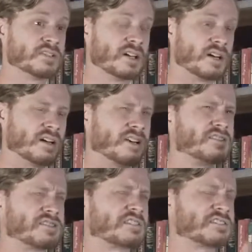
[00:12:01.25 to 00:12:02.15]

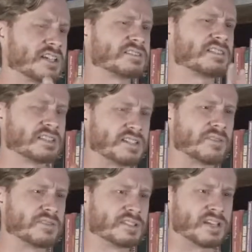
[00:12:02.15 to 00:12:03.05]
That's the 6th and the
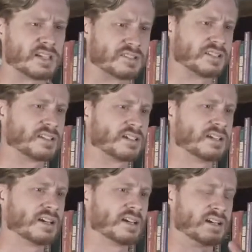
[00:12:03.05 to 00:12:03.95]
7th is actually
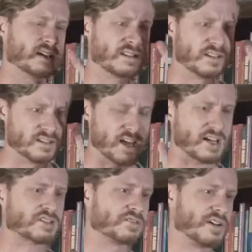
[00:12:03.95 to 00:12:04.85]
the
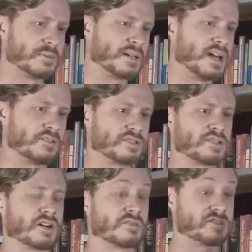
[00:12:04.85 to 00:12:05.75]
National Family Gathering.
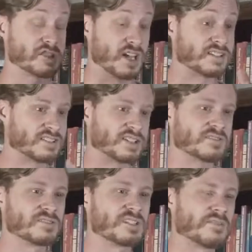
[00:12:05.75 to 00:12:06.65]
Sorry, July
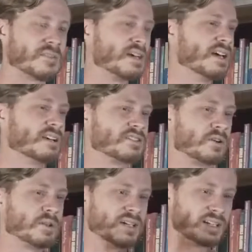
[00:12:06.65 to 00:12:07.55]
6th and 7th.
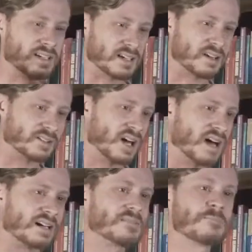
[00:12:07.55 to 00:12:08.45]
So get
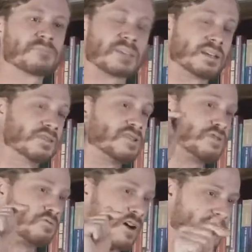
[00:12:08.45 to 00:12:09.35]
online. You
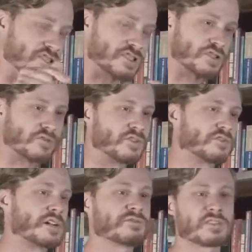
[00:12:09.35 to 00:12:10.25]
can register for
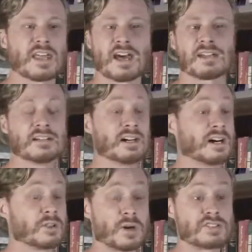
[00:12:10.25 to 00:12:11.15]
free for that.
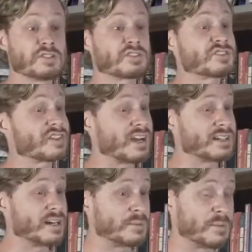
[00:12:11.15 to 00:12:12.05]
Otherwise, you can
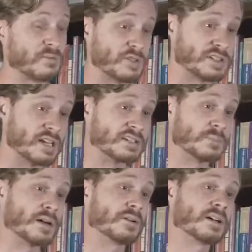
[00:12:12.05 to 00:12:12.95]
sign up for Tent
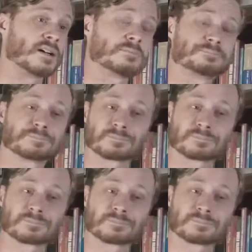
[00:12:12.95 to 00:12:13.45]
America.